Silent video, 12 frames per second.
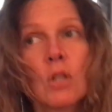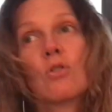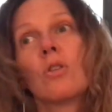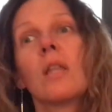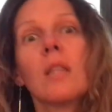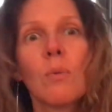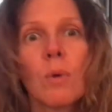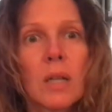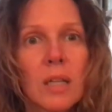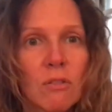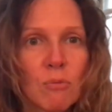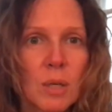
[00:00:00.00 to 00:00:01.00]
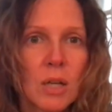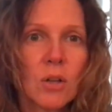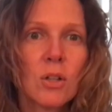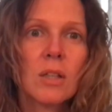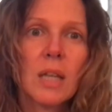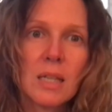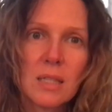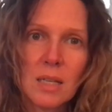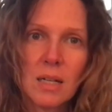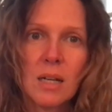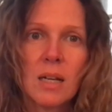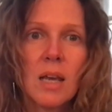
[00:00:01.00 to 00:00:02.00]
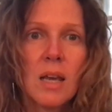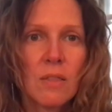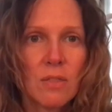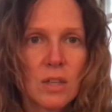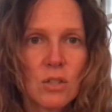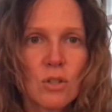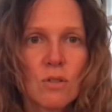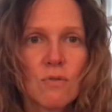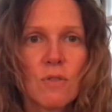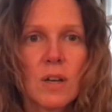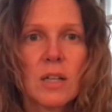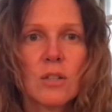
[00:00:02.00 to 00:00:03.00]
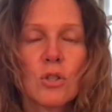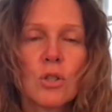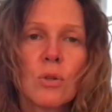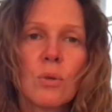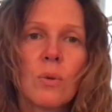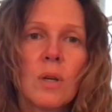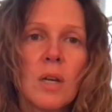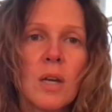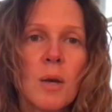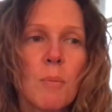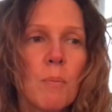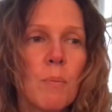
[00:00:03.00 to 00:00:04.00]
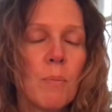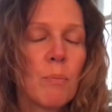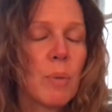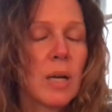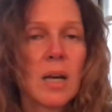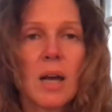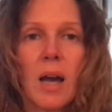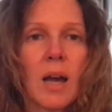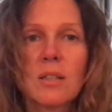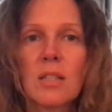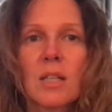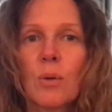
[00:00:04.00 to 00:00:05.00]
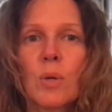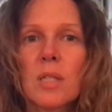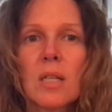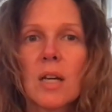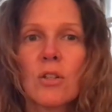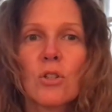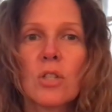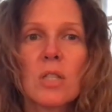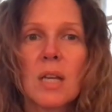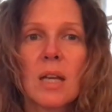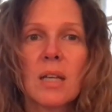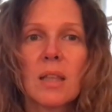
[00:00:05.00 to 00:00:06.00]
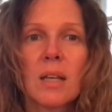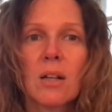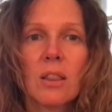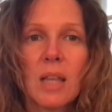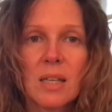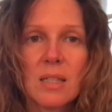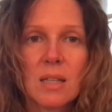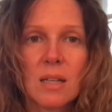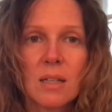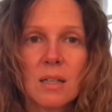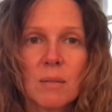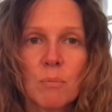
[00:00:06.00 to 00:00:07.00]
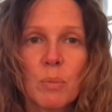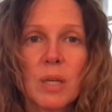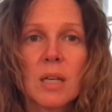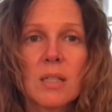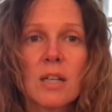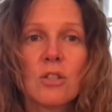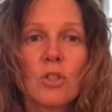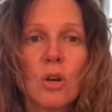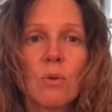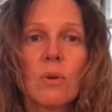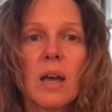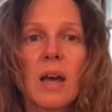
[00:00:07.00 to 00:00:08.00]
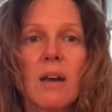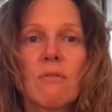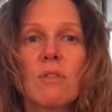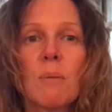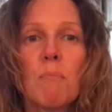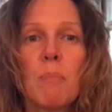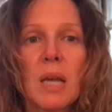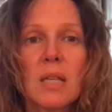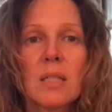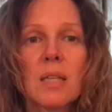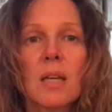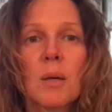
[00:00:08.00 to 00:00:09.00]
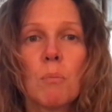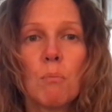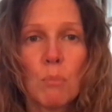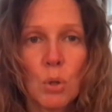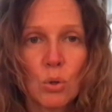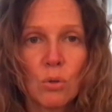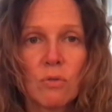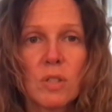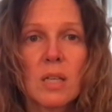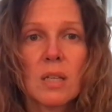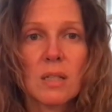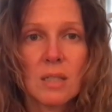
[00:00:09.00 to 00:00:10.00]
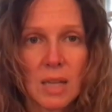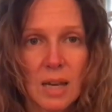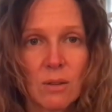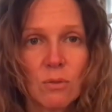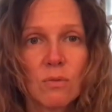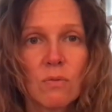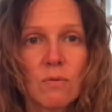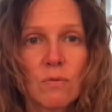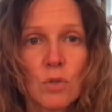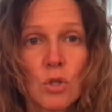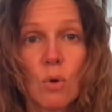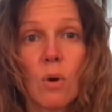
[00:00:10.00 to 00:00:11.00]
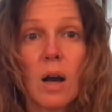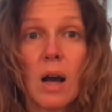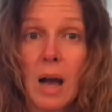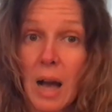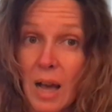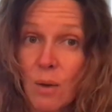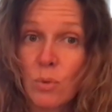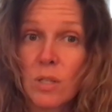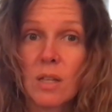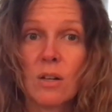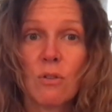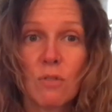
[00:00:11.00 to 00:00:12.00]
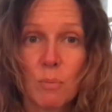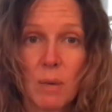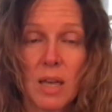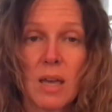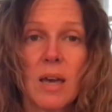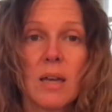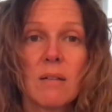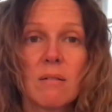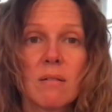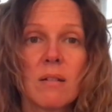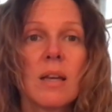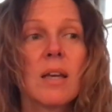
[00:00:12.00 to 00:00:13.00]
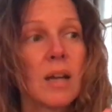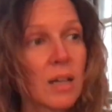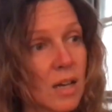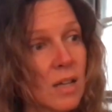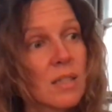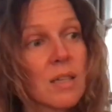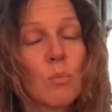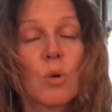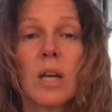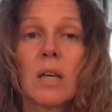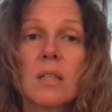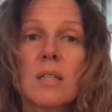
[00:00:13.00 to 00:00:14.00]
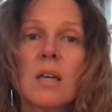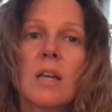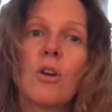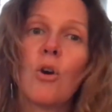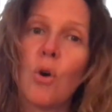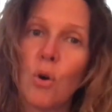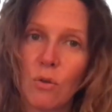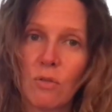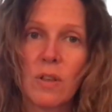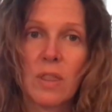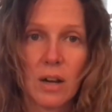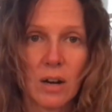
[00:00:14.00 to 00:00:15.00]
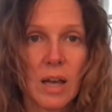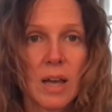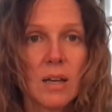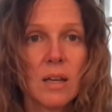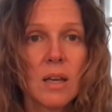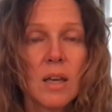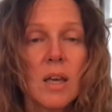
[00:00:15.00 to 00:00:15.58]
So then they want to give me a whole lesson, and this is fine too, but I still wasn't understanding their lesson because I don't have the basic moves down. So I was in over my head, and I got someone else in over their head.